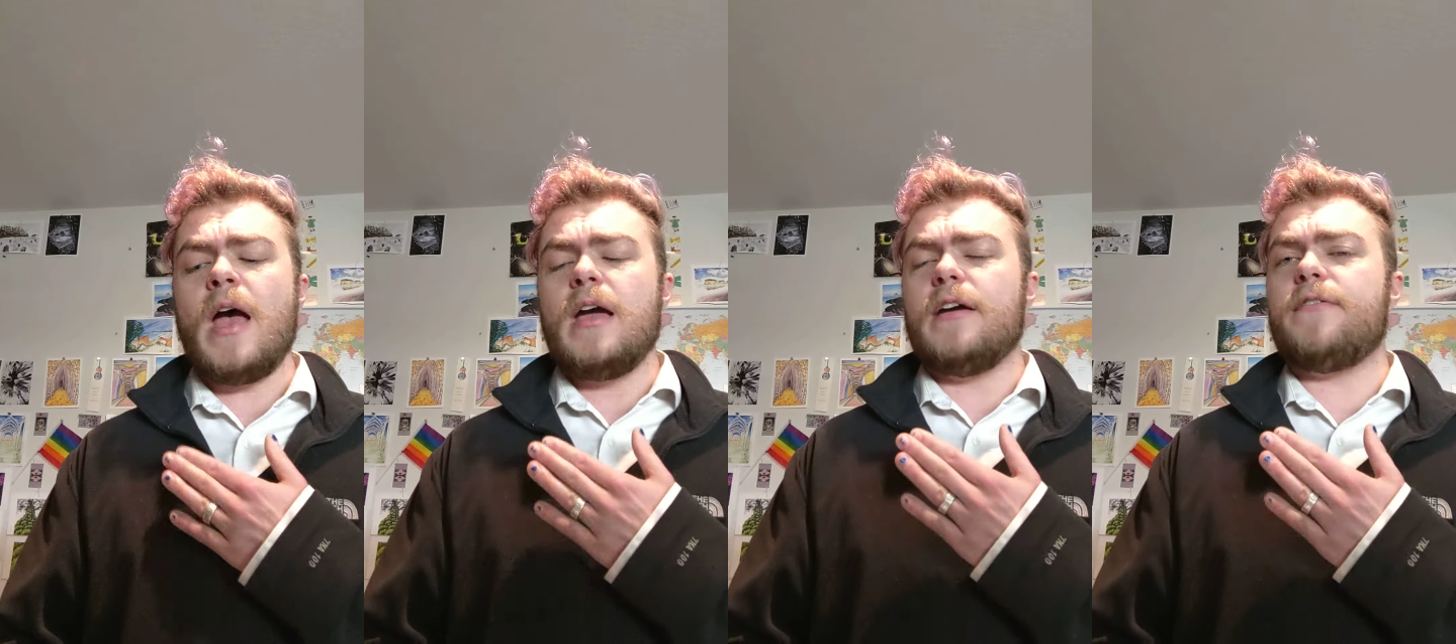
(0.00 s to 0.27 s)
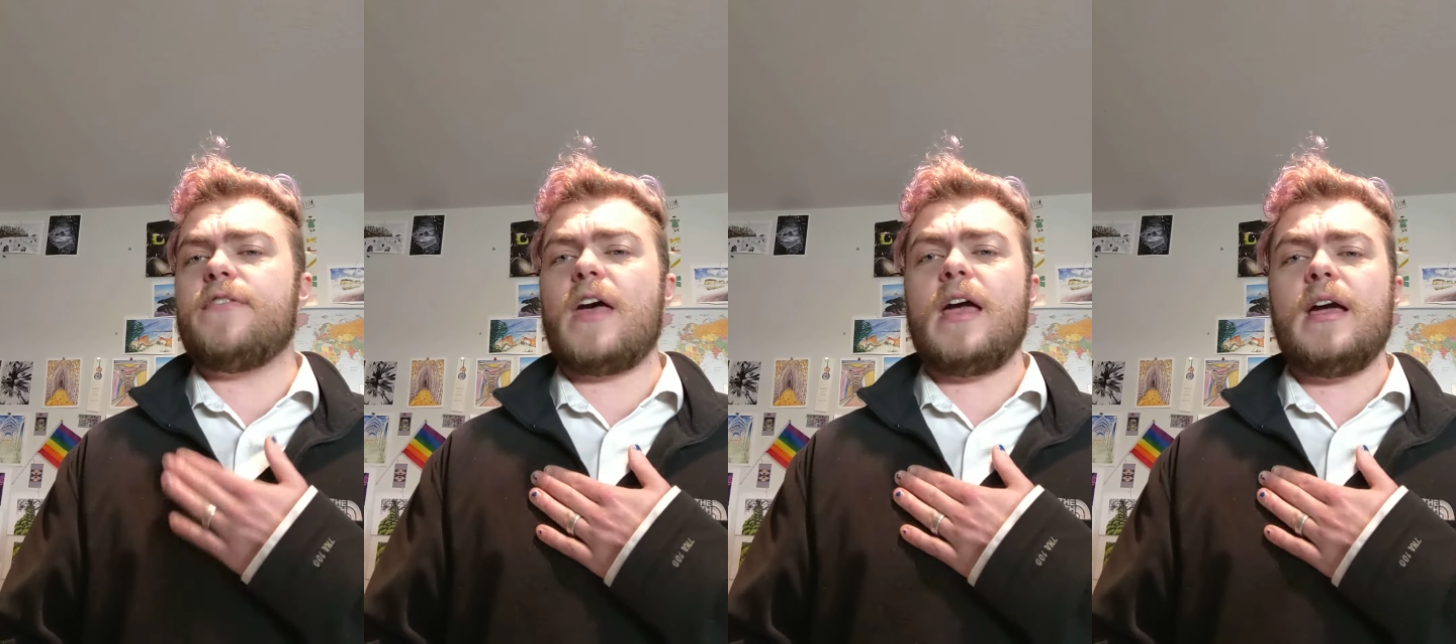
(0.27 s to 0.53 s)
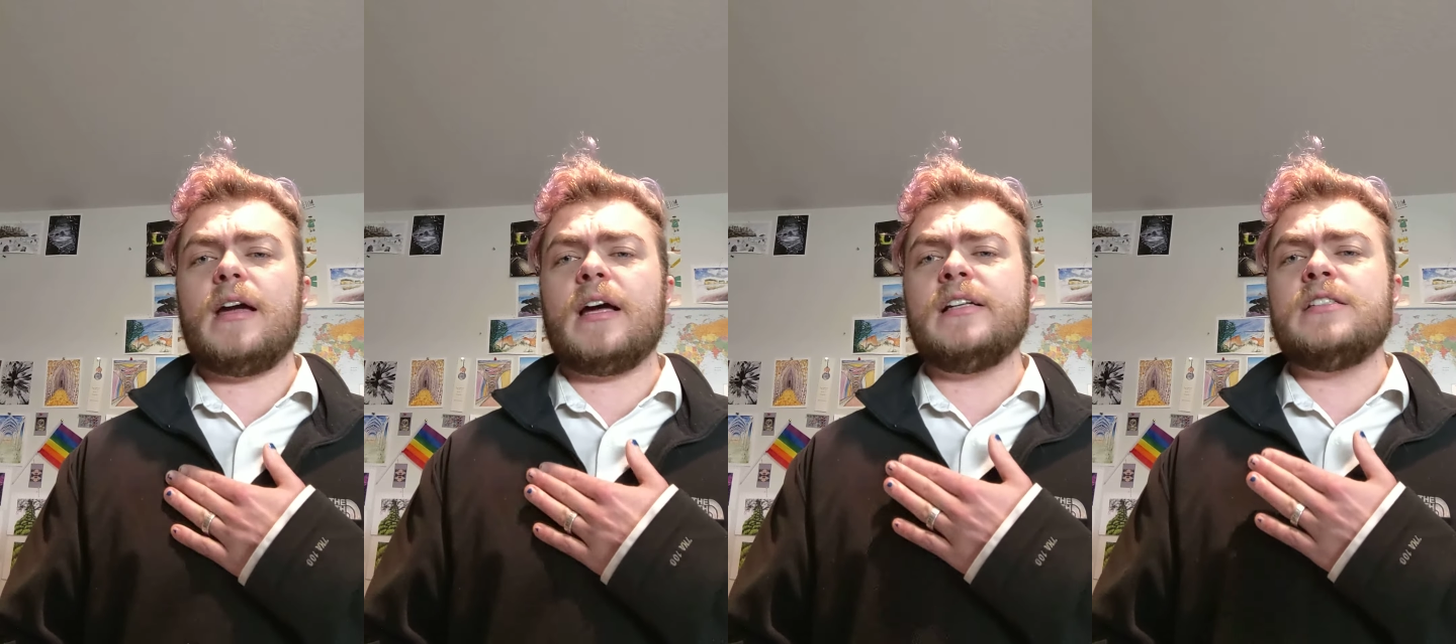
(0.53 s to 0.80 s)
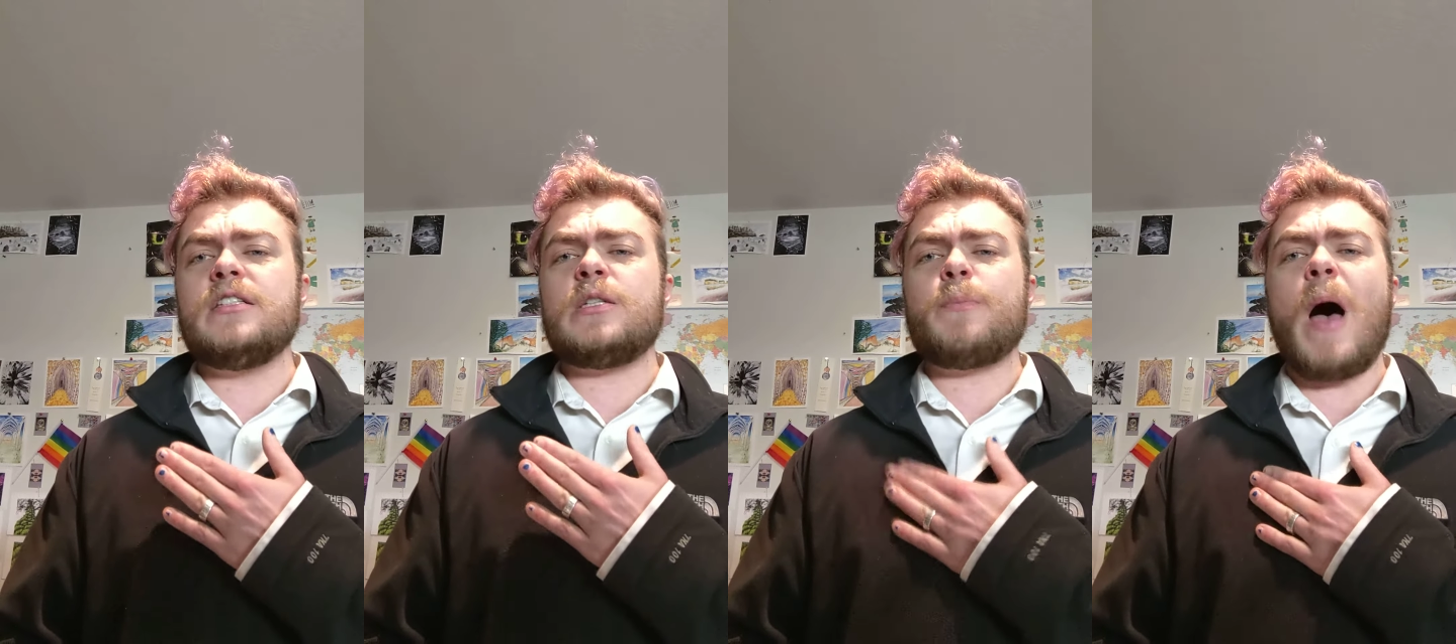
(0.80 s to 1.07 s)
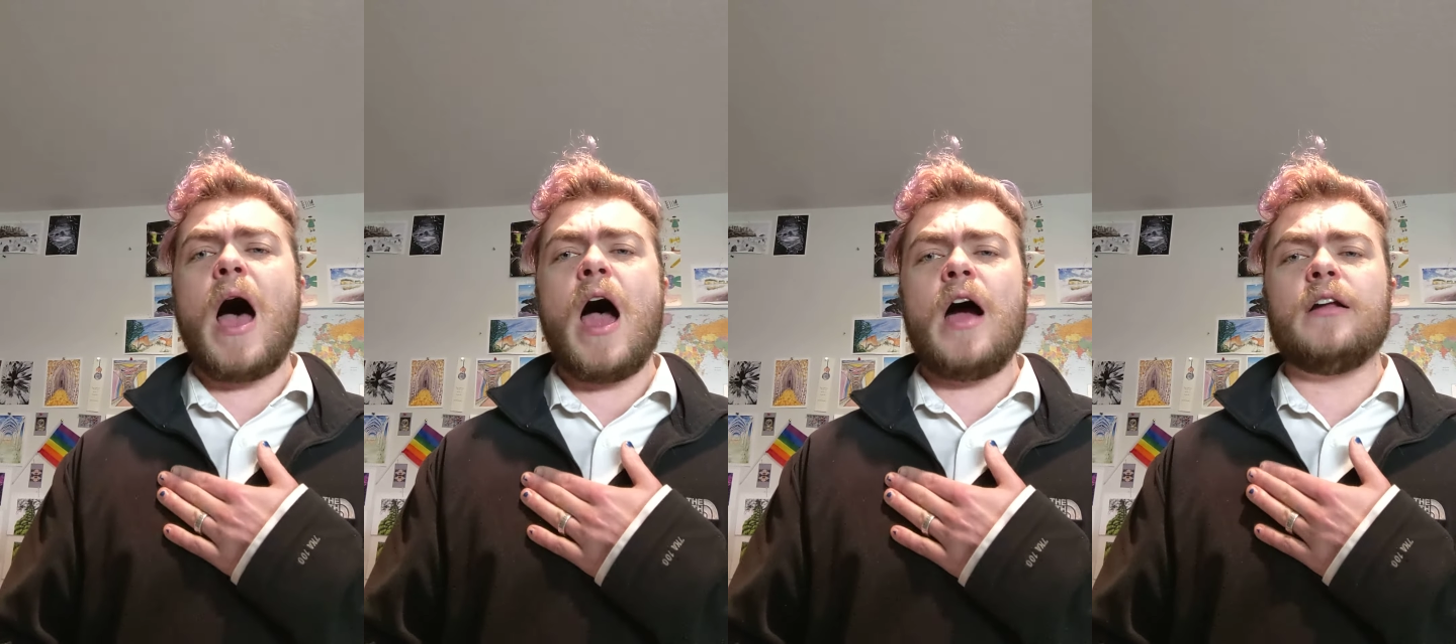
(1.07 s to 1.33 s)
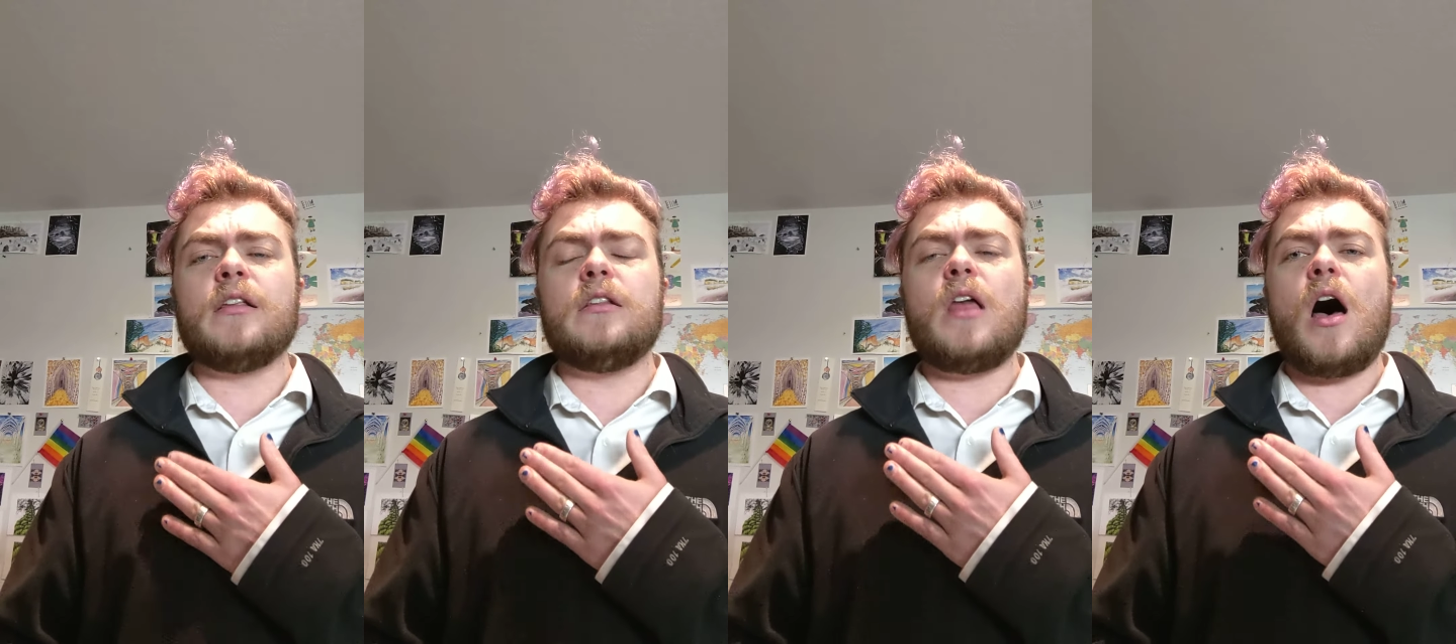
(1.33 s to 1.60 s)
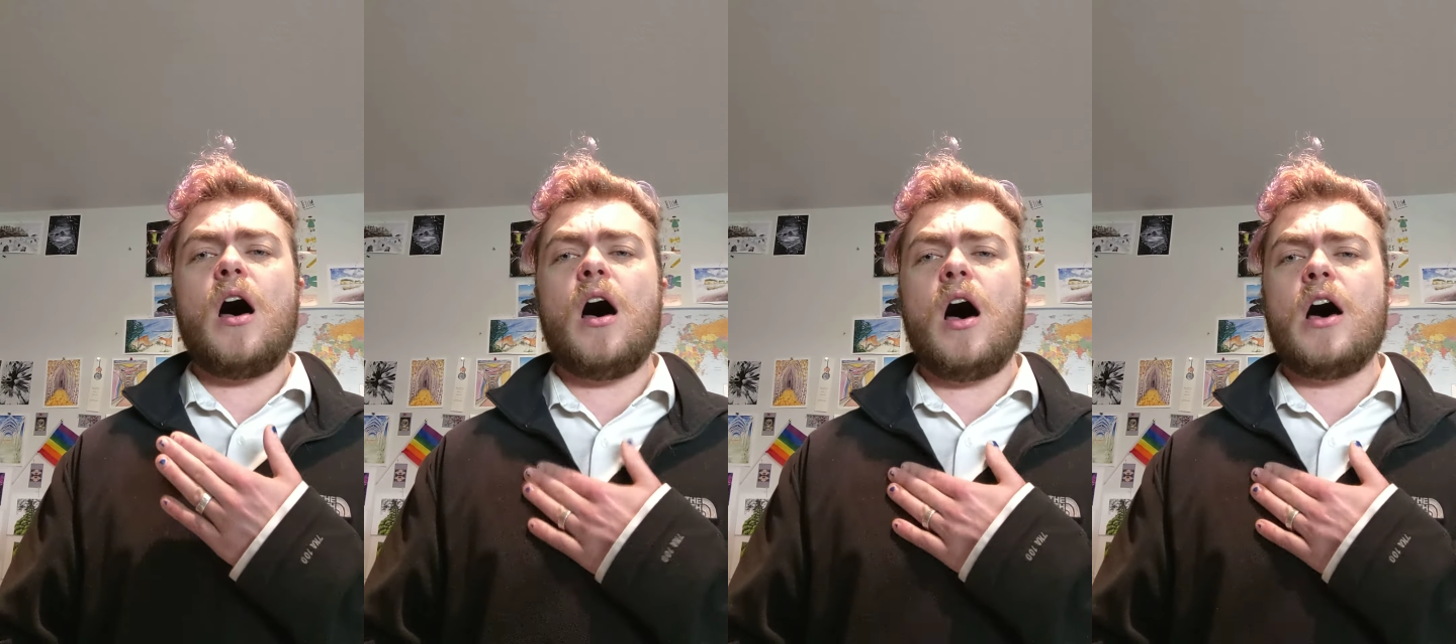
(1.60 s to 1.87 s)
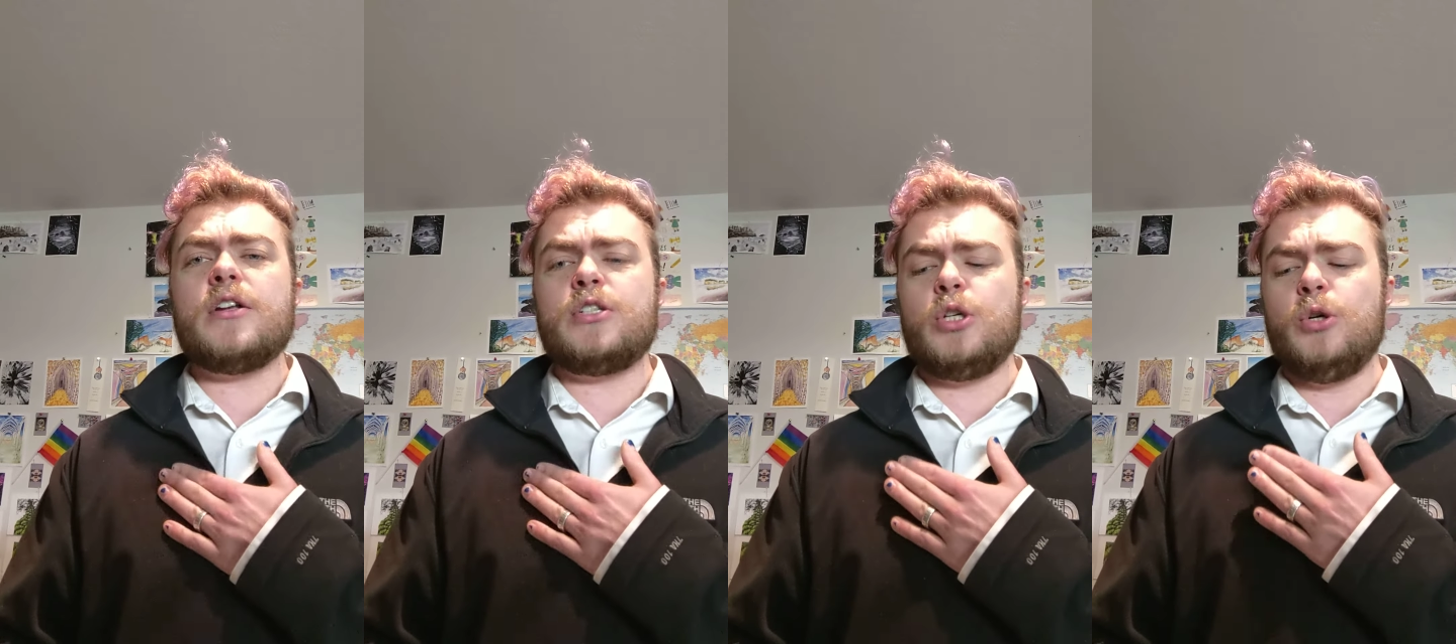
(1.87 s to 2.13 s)
if they conspire the
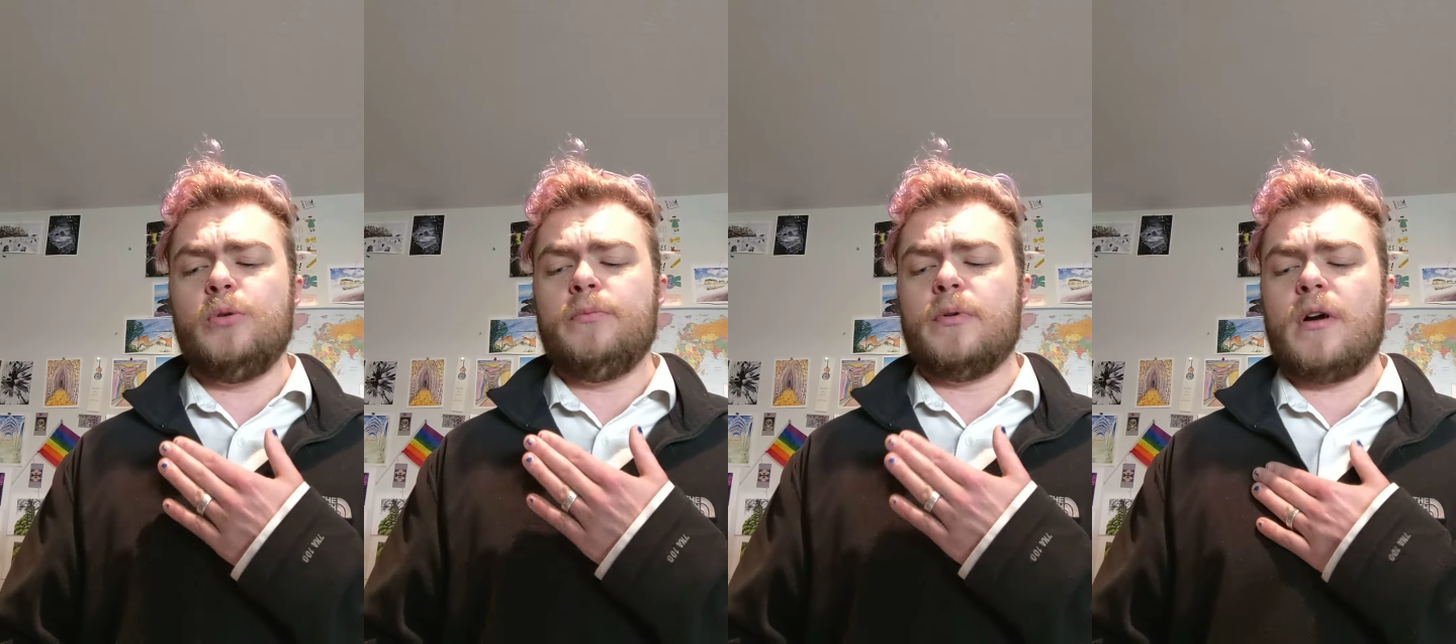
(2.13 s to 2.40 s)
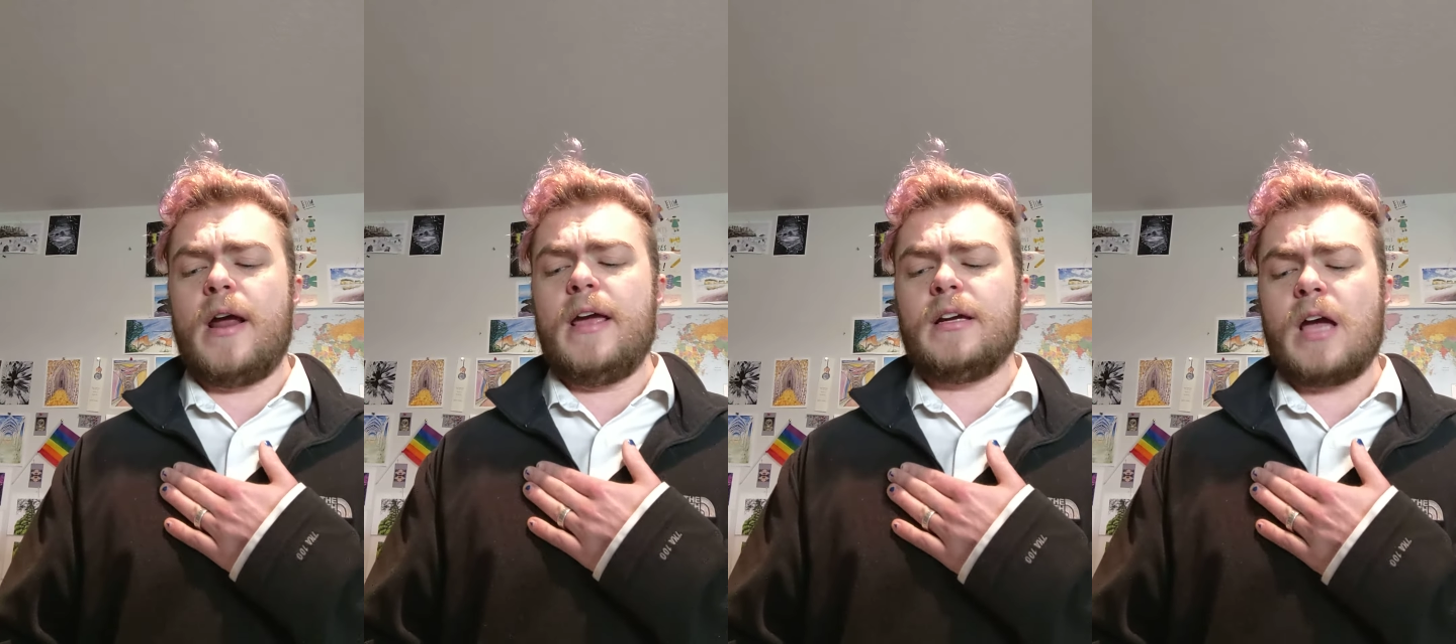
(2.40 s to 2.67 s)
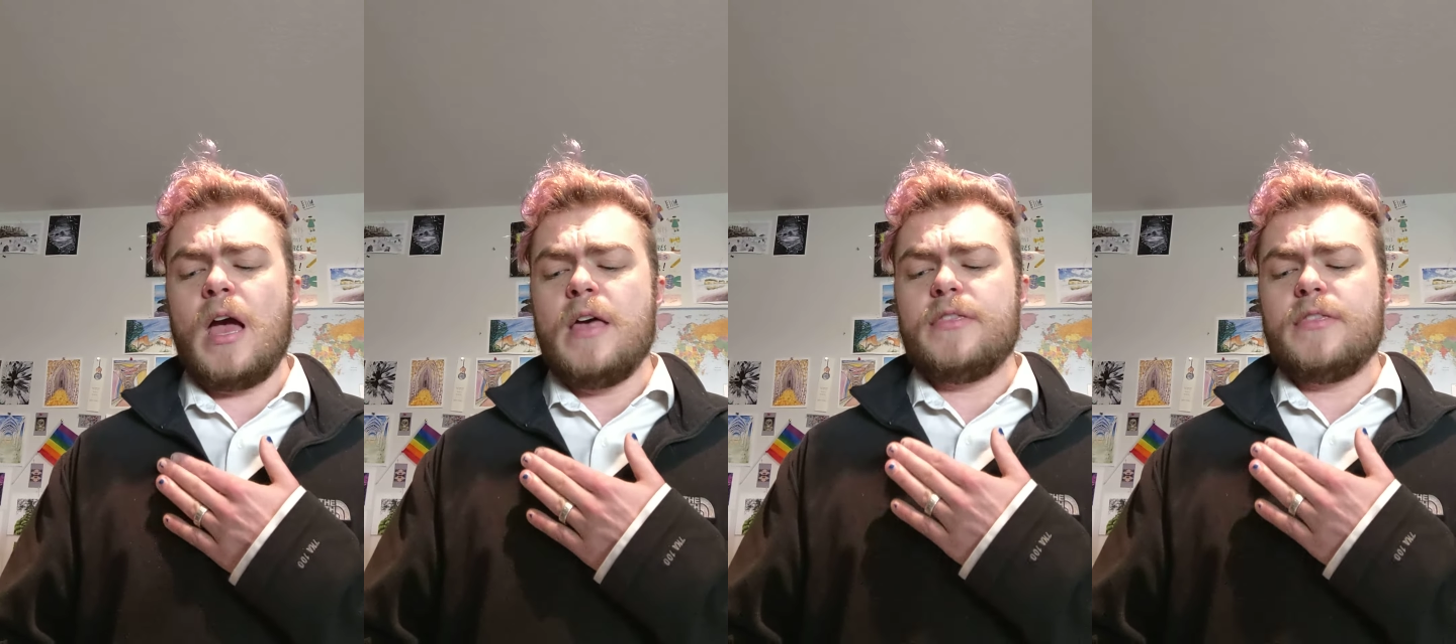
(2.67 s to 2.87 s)
law to break.